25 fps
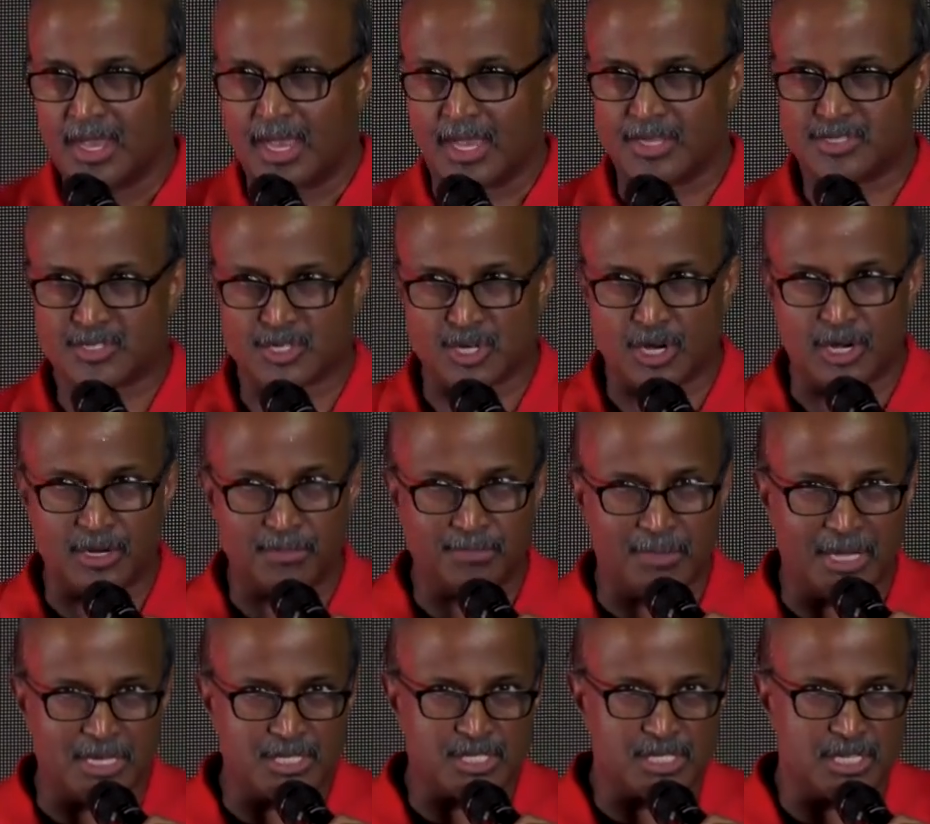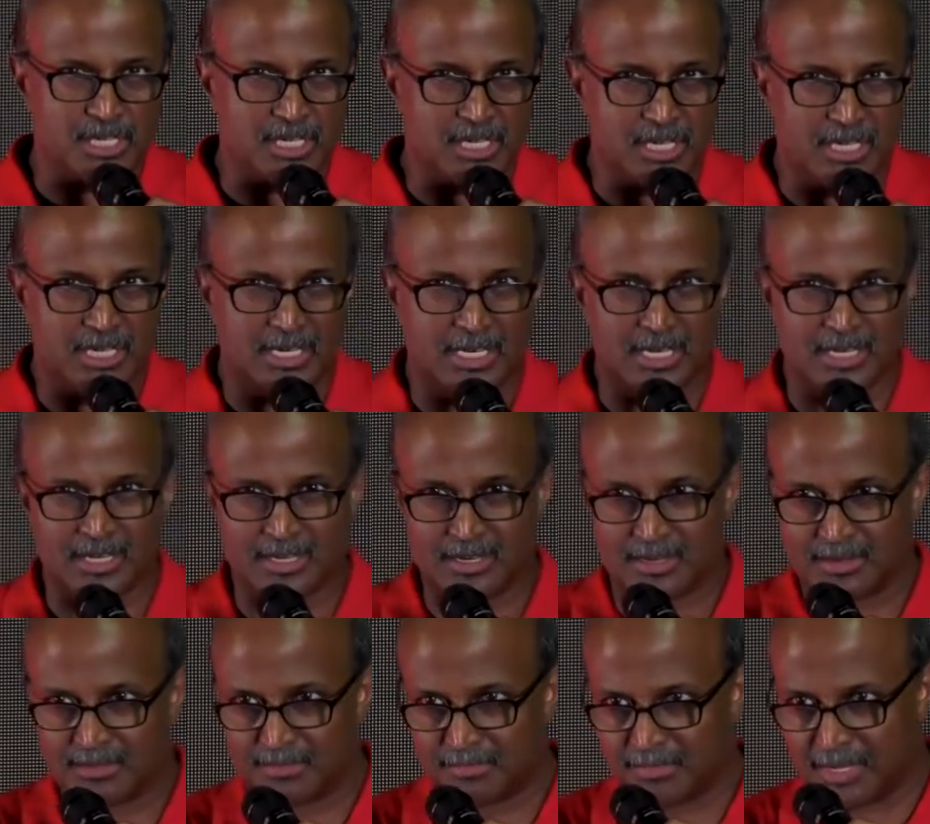As John mentioned
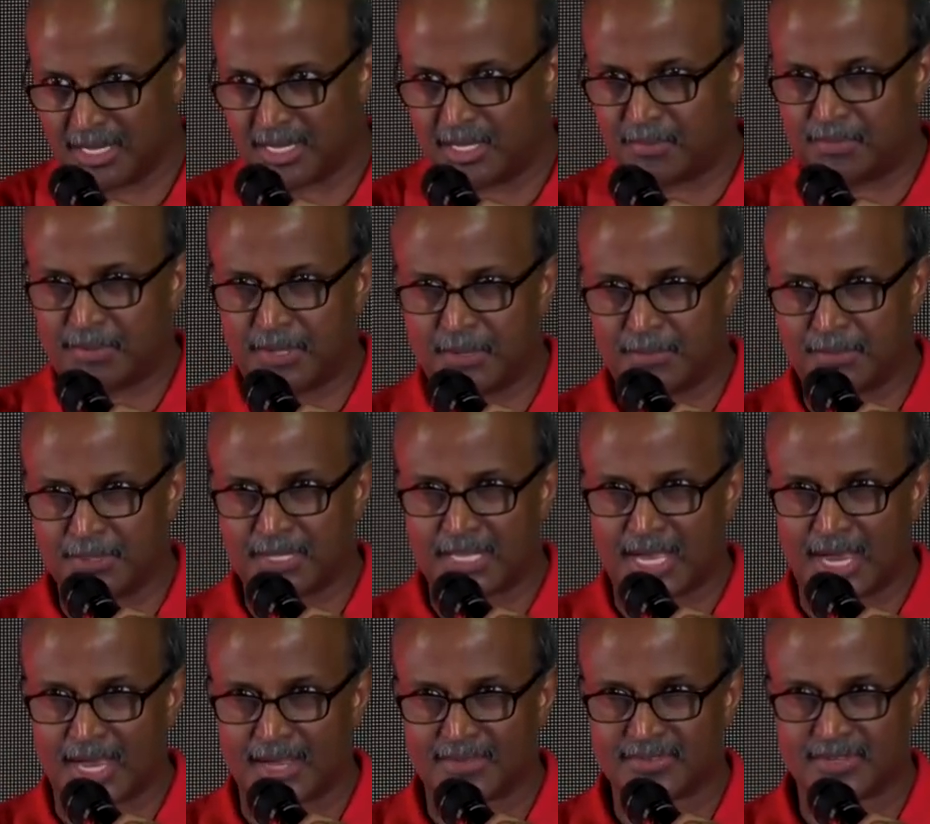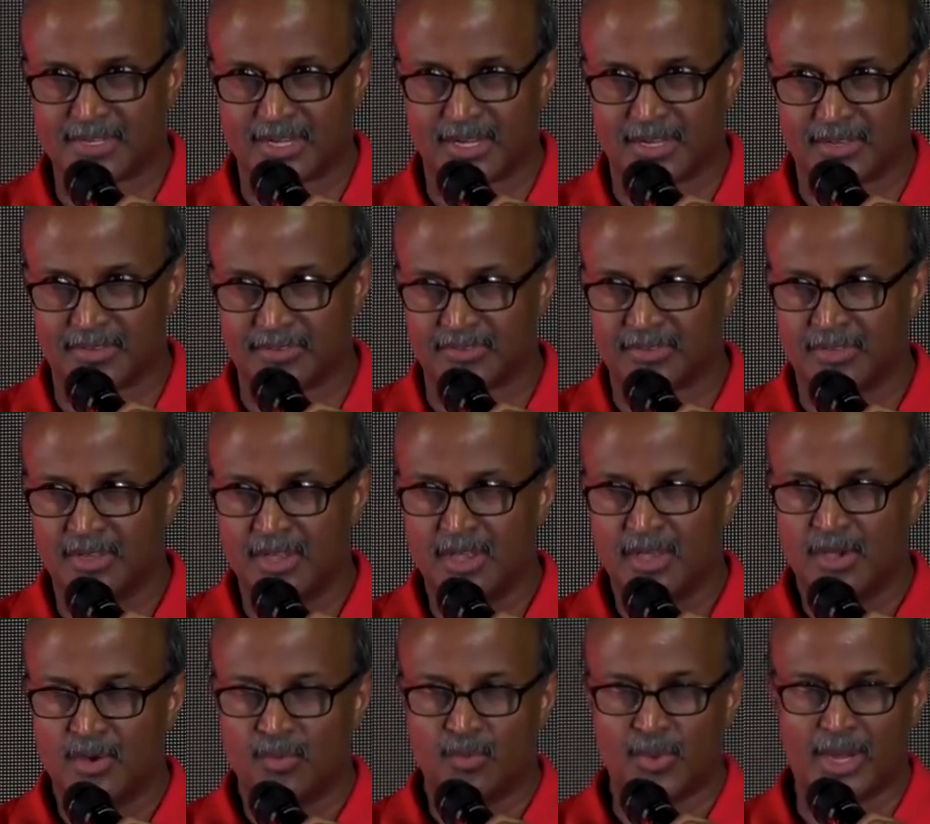earlier, many people ask us,
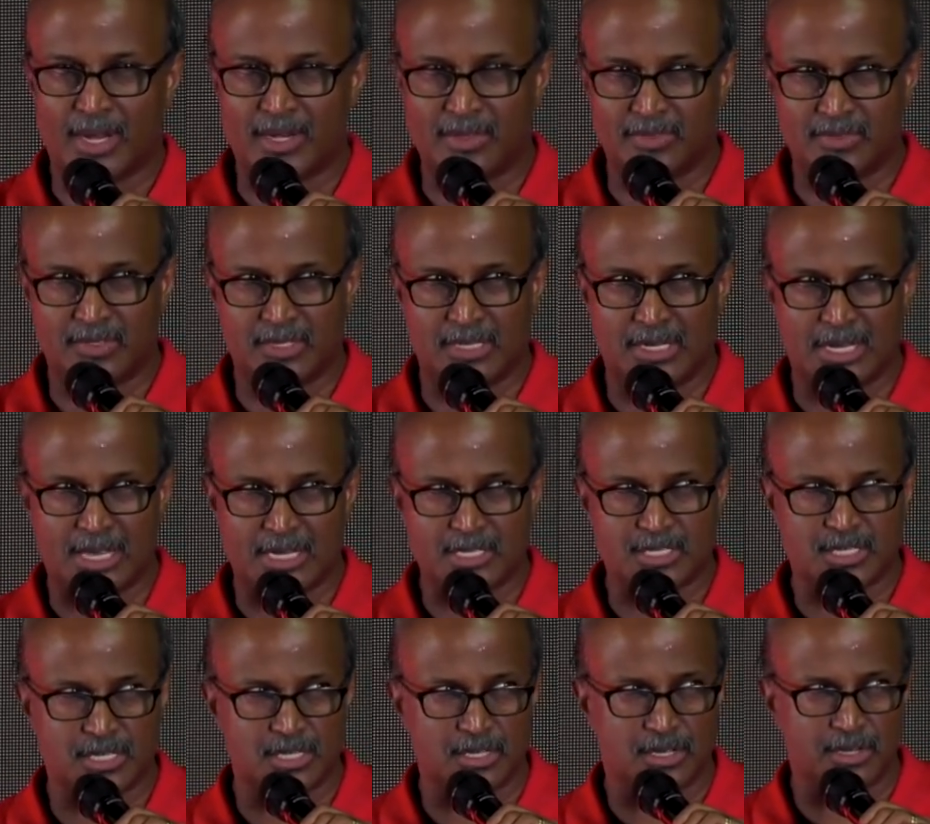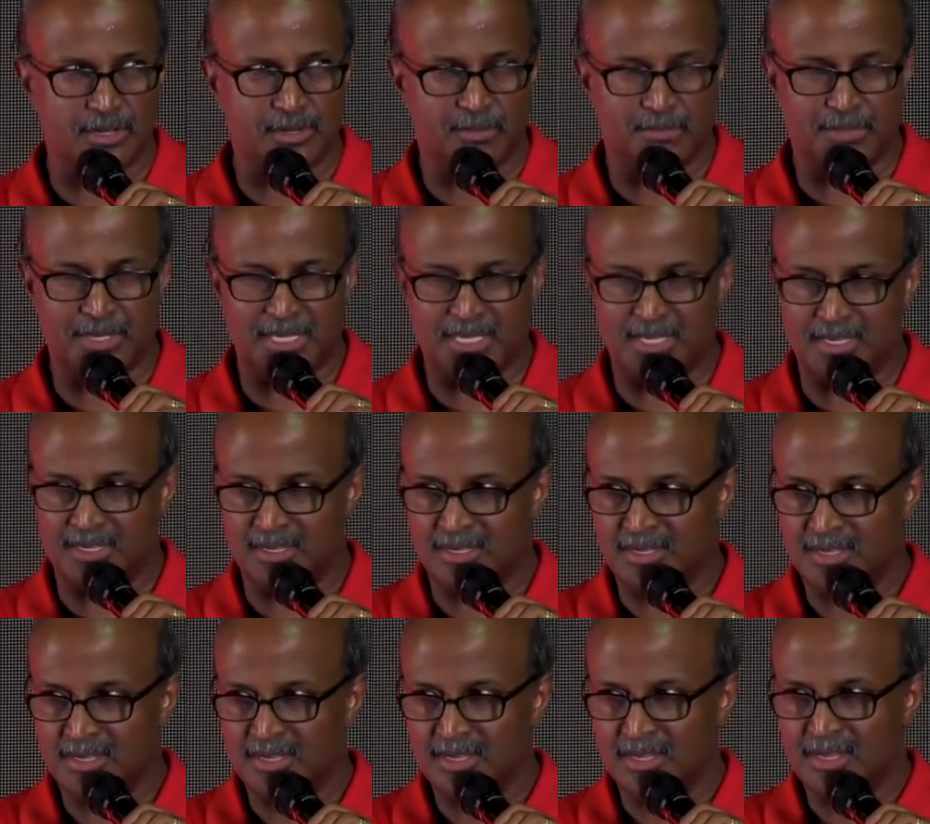when is the election going to be?